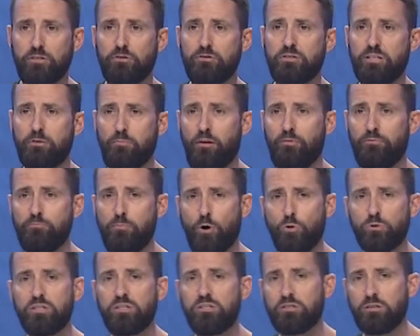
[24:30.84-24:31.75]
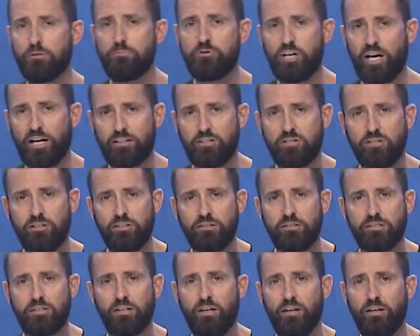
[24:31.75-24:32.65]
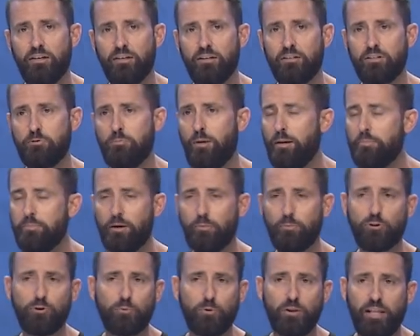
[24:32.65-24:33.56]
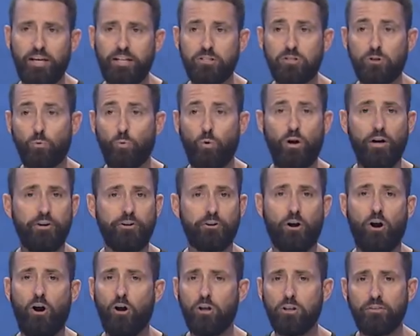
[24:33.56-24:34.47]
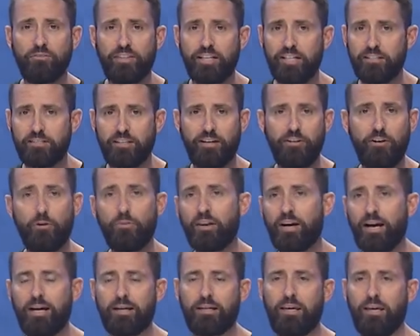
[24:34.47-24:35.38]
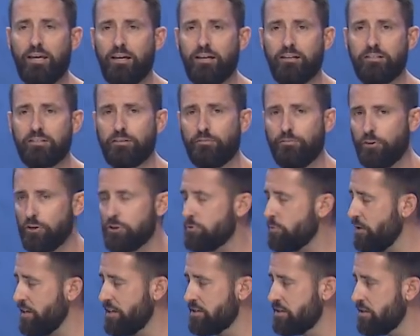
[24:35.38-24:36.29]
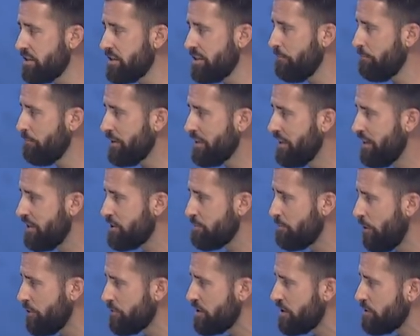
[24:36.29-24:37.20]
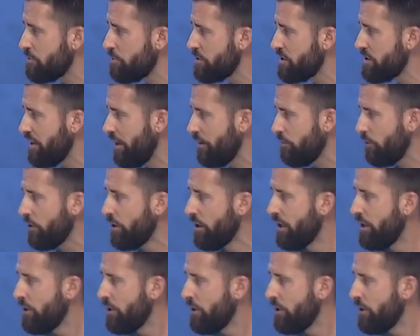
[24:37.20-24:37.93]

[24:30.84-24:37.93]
to some of Moses' objections, you might be able to relate to one or all of these. I know that I can. Is the first one is just simply this Moses was saying, Well,